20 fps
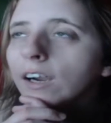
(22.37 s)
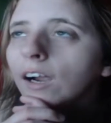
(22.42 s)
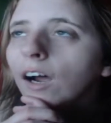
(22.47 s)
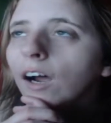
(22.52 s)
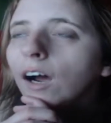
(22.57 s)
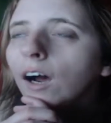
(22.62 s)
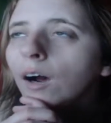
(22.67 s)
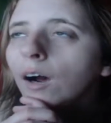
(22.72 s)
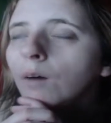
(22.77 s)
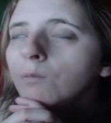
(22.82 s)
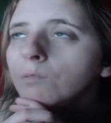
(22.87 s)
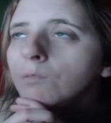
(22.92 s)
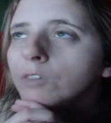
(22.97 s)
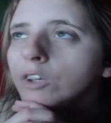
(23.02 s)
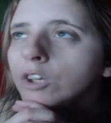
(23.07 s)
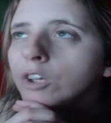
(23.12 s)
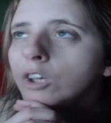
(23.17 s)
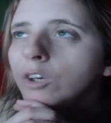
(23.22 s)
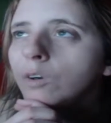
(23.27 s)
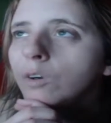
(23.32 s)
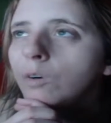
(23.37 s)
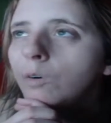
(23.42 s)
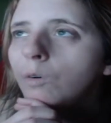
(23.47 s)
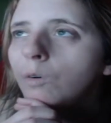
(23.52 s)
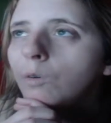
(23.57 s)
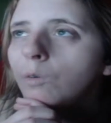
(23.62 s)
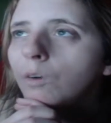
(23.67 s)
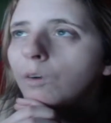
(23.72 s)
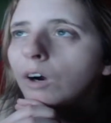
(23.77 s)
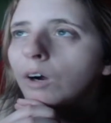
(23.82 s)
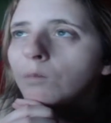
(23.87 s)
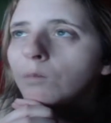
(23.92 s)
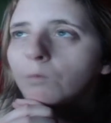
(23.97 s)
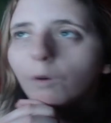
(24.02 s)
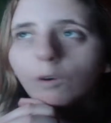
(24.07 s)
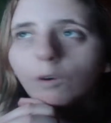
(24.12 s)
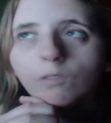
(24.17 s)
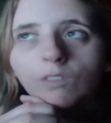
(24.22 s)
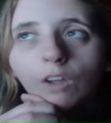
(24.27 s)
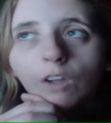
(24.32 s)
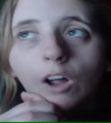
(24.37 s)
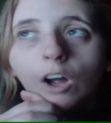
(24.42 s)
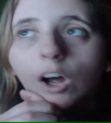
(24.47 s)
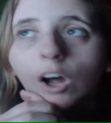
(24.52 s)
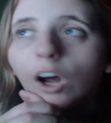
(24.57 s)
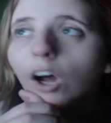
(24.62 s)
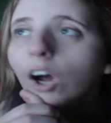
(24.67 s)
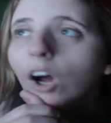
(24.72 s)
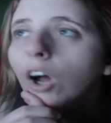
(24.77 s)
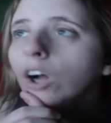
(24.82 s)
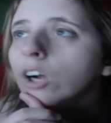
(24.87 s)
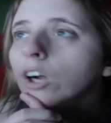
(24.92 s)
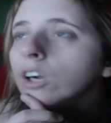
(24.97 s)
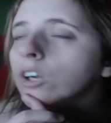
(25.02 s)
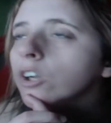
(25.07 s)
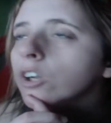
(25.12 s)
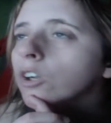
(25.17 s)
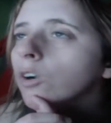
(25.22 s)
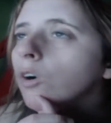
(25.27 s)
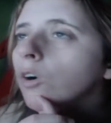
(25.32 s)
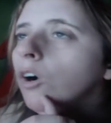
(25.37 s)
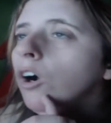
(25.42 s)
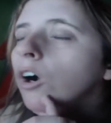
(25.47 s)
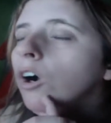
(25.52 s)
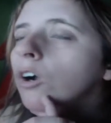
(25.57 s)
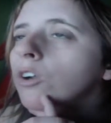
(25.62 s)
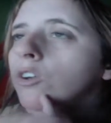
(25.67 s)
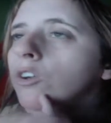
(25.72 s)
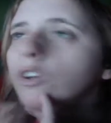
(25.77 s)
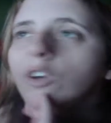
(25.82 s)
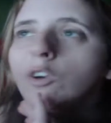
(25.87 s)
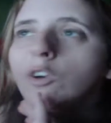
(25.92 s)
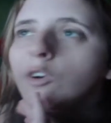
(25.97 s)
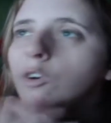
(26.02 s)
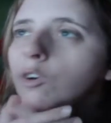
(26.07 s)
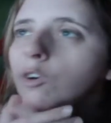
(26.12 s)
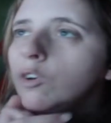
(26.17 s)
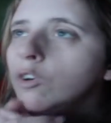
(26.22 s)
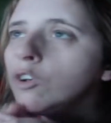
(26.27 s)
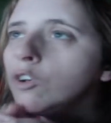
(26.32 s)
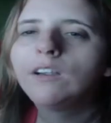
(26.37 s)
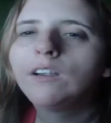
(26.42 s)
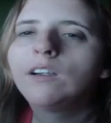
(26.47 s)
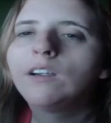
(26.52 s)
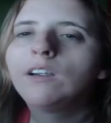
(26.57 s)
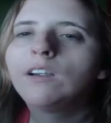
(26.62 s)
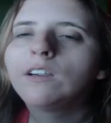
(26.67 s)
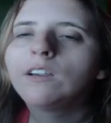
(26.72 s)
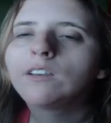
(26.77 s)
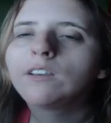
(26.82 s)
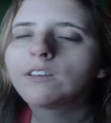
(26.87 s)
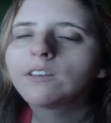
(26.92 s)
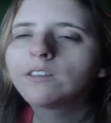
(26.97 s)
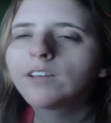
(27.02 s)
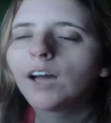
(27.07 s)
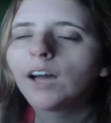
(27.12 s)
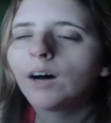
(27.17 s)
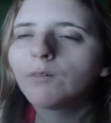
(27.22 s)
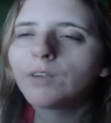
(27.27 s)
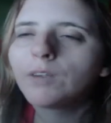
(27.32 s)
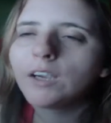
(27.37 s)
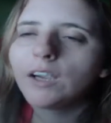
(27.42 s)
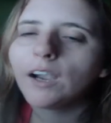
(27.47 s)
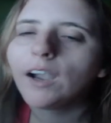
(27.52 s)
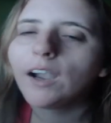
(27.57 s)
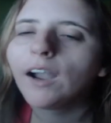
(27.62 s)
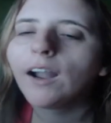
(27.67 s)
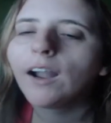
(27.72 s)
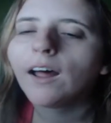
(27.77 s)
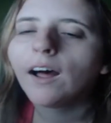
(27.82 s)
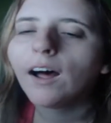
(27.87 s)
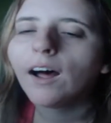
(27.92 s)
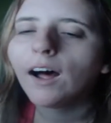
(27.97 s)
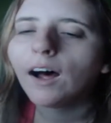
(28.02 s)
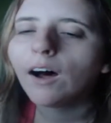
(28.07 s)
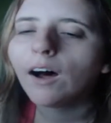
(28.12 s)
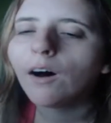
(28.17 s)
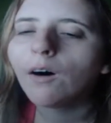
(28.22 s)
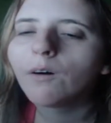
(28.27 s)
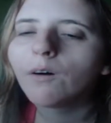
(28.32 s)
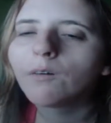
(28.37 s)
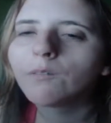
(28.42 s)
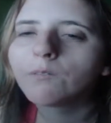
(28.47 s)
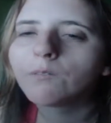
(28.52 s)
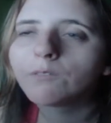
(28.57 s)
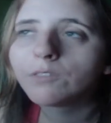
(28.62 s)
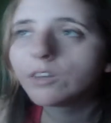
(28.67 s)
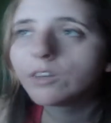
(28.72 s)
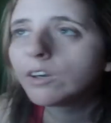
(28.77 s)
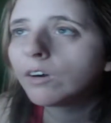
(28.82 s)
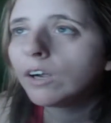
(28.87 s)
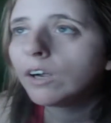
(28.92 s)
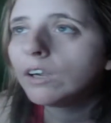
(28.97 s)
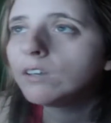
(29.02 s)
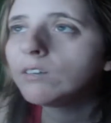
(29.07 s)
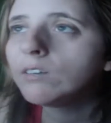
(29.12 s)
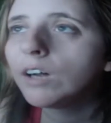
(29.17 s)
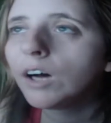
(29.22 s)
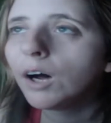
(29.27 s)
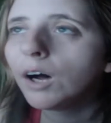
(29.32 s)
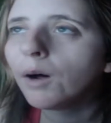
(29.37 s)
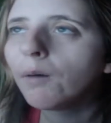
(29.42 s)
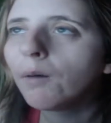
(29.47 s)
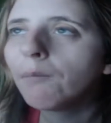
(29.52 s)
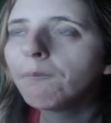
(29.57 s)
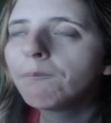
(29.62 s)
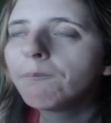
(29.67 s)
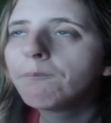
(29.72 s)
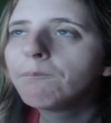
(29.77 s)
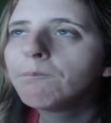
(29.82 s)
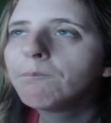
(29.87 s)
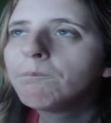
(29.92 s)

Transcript: Um, do you want more vlogs or news? Just tell me and I'll do it. Um.